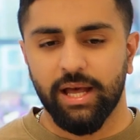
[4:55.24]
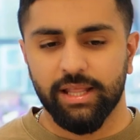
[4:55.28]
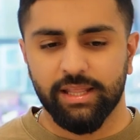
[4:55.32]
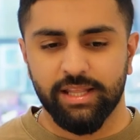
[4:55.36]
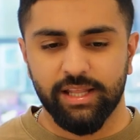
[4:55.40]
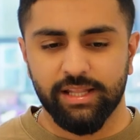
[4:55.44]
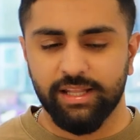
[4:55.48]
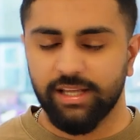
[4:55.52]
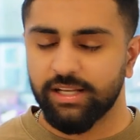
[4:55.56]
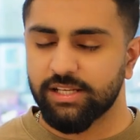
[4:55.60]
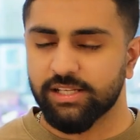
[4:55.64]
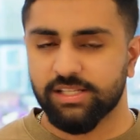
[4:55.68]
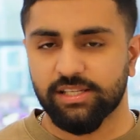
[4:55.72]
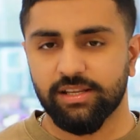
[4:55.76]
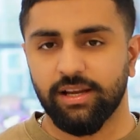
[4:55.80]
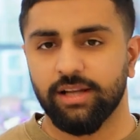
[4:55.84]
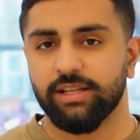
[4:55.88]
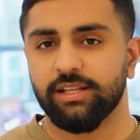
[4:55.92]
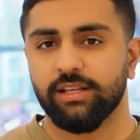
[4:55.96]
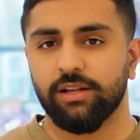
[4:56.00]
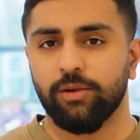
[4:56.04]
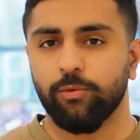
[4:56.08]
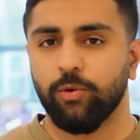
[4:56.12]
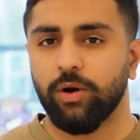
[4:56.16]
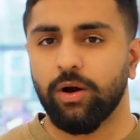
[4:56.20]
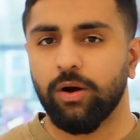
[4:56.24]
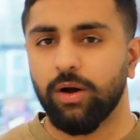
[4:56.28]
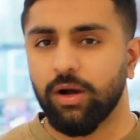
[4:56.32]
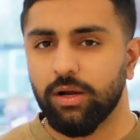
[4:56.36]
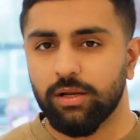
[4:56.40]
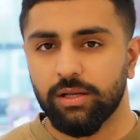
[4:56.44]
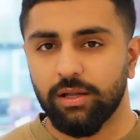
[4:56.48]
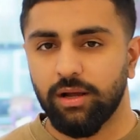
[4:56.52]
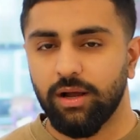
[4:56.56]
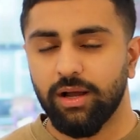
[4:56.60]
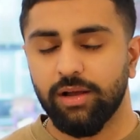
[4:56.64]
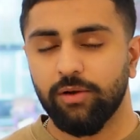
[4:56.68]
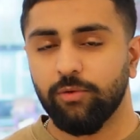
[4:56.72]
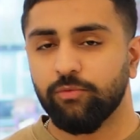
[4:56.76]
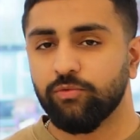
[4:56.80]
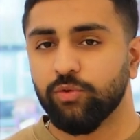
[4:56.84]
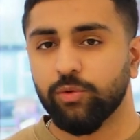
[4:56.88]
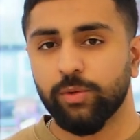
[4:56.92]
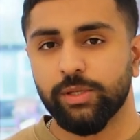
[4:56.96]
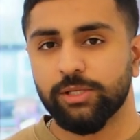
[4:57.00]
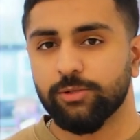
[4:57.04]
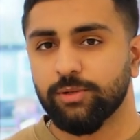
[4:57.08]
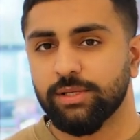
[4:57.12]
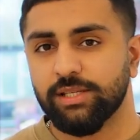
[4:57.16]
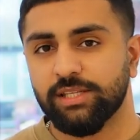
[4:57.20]
And then they decided, well, I've
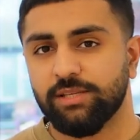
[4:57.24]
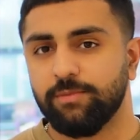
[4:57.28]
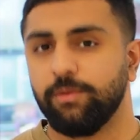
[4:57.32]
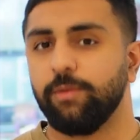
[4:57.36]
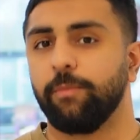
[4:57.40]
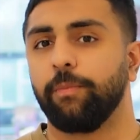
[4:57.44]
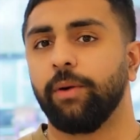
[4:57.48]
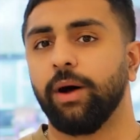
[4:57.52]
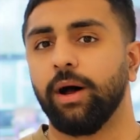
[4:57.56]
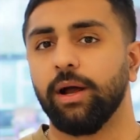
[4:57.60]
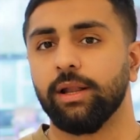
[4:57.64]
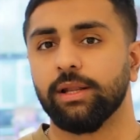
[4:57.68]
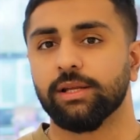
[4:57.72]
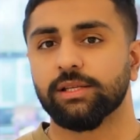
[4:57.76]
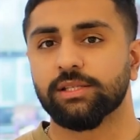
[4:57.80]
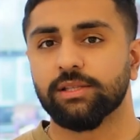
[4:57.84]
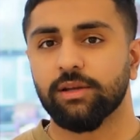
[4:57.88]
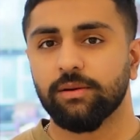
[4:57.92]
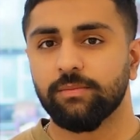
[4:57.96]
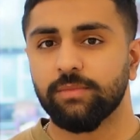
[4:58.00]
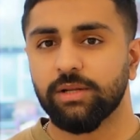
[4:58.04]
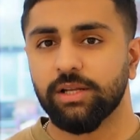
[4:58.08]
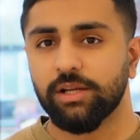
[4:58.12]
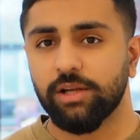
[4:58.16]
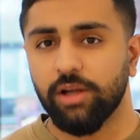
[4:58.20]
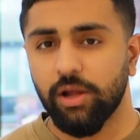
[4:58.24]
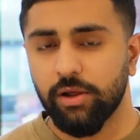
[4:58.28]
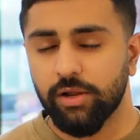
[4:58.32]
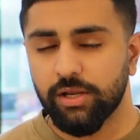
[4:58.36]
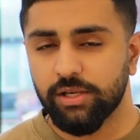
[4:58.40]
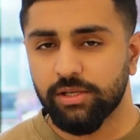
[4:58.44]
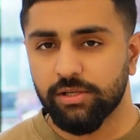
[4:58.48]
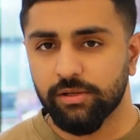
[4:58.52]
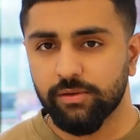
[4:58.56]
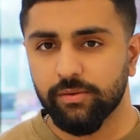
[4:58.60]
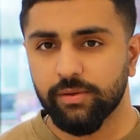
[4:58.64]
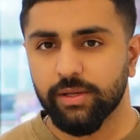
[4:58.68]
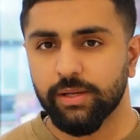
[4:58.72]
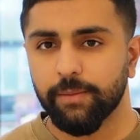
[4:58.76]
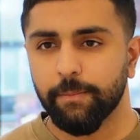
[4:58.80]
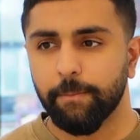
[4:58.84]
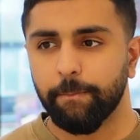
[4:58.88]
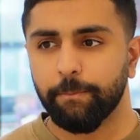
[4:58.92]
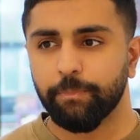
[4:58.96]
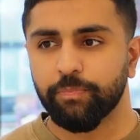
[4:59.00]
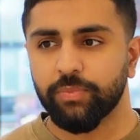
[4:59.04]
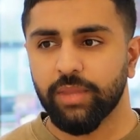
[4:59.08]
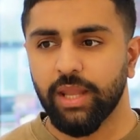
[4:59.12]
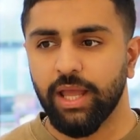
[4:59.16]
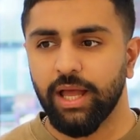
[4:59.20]
always wanted to be a pilot, so I'm going to go and do it.